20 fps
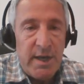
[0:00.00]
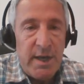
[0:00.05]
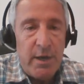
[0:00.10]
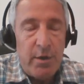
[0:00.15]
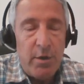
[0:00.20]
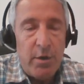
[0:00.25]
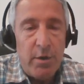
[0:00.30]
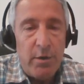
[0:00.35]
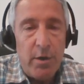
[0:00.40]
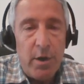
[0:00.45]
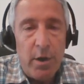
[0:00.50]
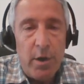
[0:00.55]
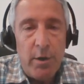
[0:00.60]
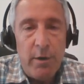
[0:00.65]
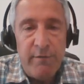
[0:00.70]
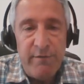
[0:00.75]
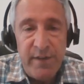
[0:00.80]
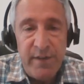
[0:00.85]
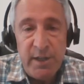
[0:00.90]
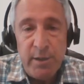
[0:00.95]
that are
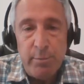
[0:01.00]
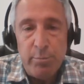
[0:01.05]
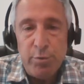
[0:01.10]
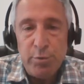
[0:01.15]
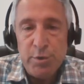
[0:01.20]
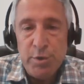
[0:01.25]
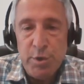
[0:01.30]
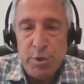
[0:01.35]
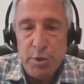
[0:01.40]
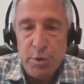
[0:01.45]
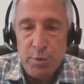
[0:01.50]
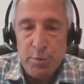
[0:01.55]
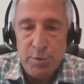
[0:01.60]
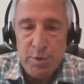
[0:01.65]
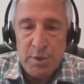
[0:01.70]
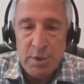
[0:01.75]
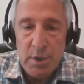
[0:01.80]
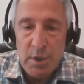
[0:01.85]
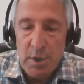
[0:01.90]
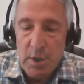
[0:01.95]
available to
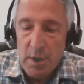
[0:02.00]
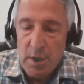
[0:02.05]
use.